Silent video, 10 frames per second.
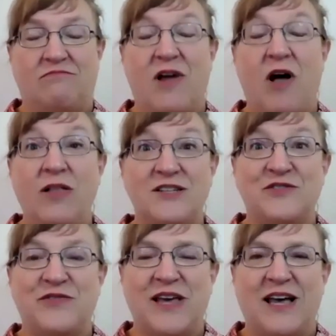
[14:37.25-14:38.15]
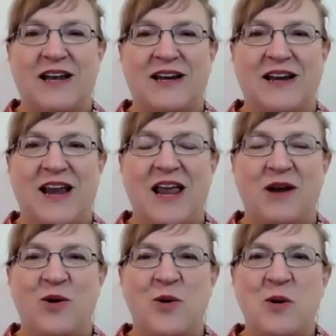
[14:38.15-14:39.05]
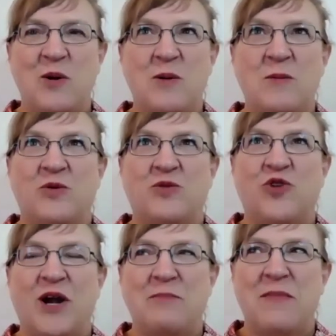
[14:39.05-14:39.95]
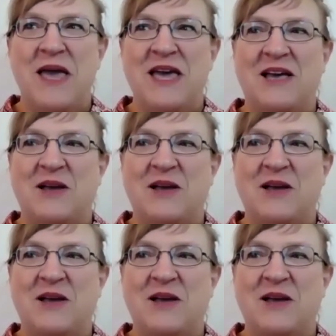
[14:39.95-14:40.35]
knowledge of that and try to make